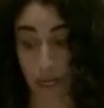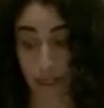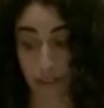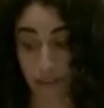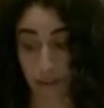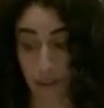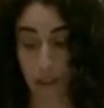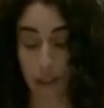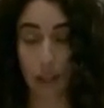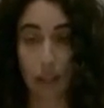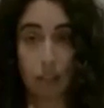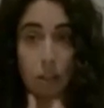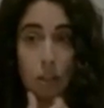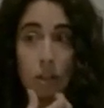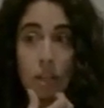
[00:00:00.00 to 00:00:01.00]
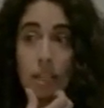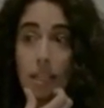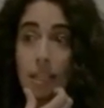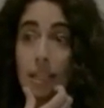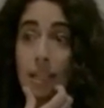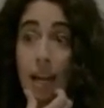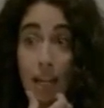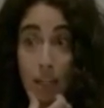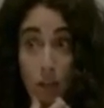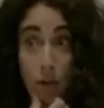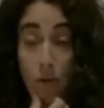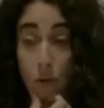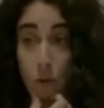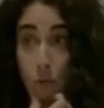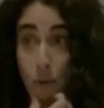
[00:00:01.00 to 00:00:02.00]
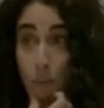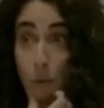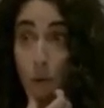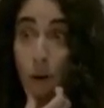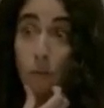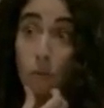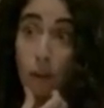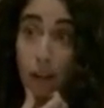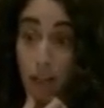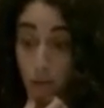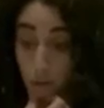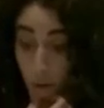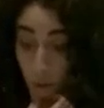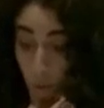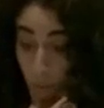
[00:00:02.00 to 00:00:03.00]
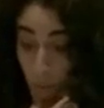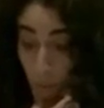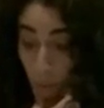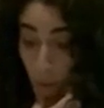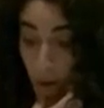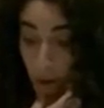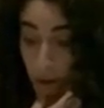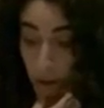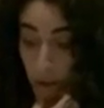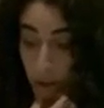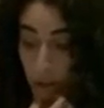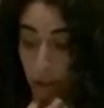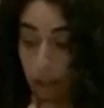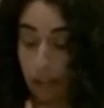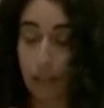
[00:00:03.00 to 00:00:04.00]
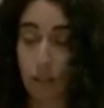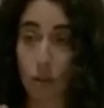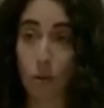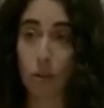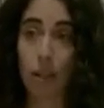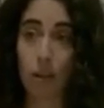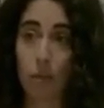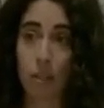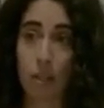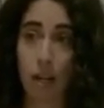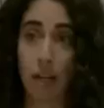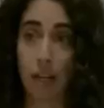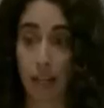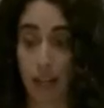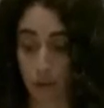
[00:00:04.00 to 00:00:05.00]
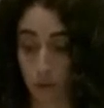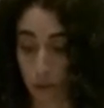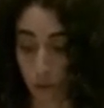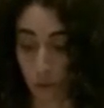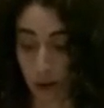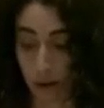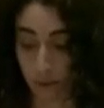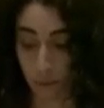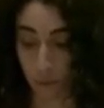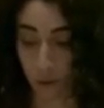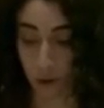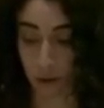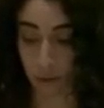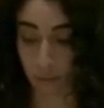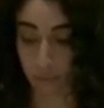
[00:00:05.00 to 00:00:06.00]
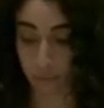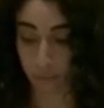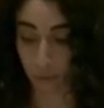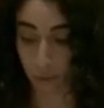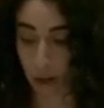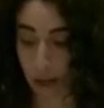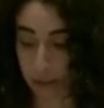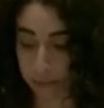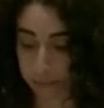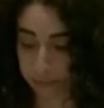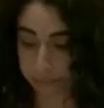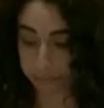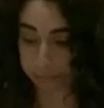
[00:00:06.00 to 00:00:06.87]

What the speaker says: Okay? So you need to sign your own report, write your own report, and don't let retaining counsel write it for you. Okay?